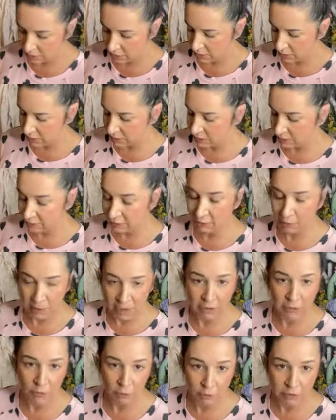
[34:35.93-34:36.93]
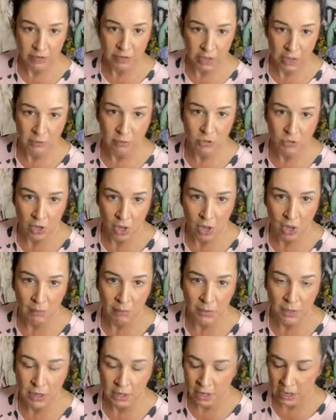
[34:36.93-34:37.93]
This is my full-time job.
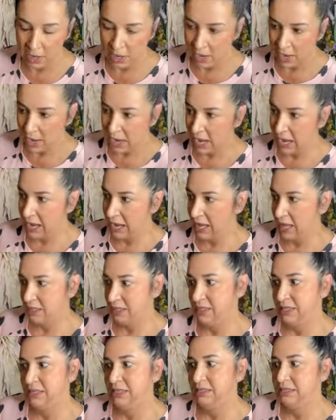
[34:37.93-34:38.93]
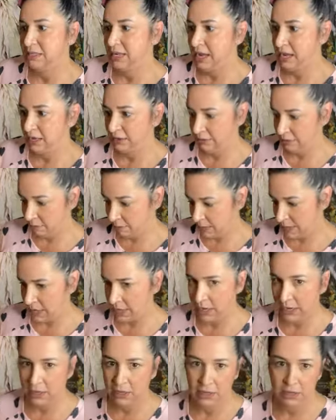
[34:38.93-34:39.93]
And this takes
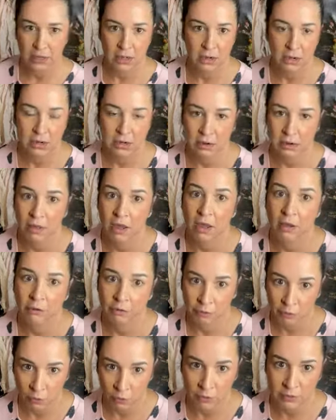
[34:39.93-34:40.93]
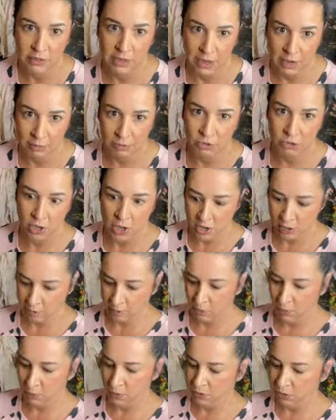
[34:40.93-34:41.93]
me a full-time job
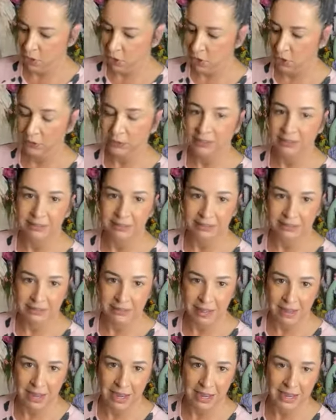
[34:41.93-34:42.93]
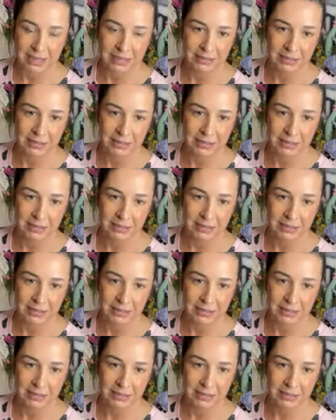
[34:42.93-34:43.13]
with all the designs.